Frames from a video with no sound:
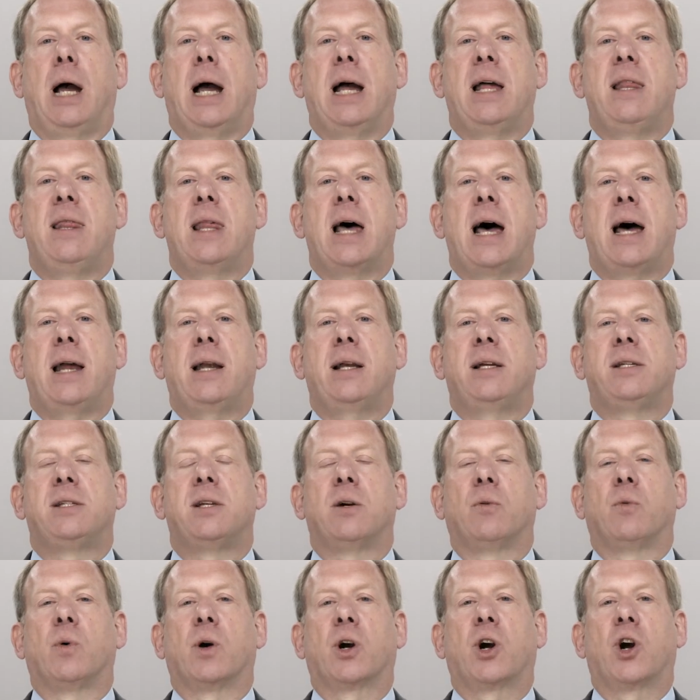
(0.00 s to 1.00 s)
And that is
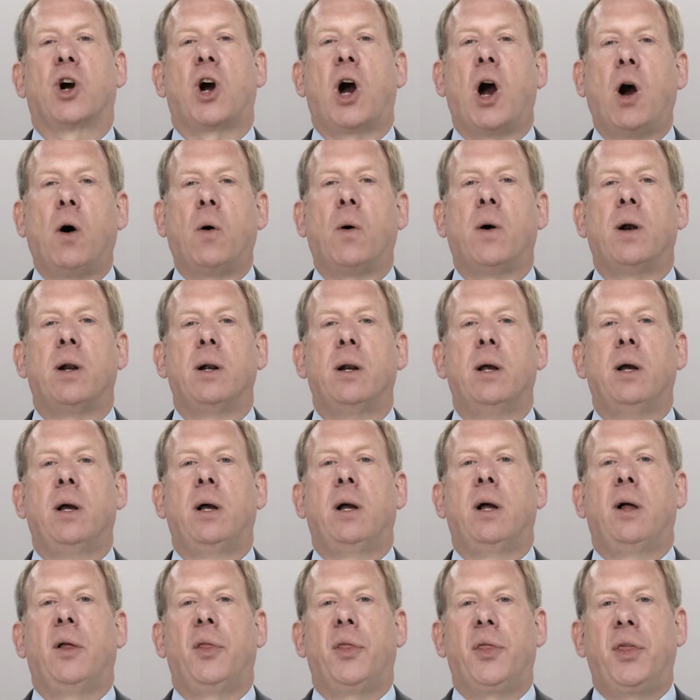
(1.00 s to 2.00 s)
a recurrent
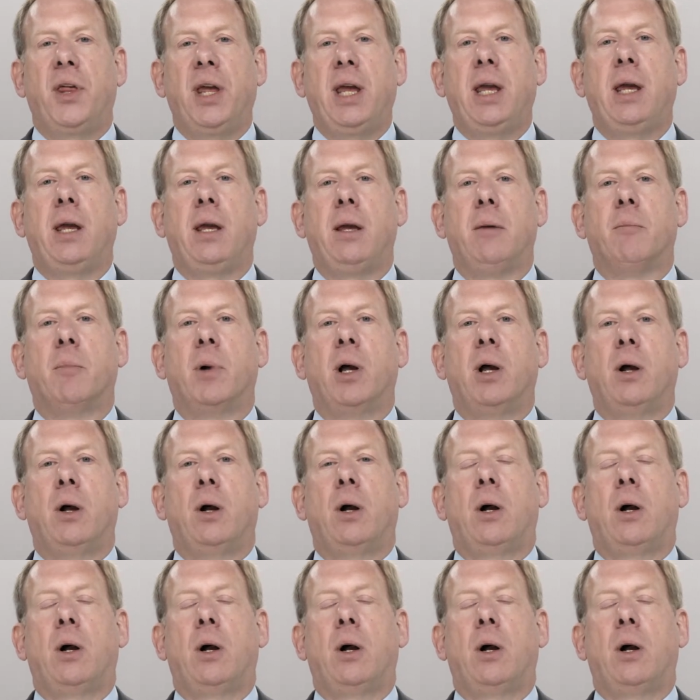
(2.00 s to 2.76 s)
theme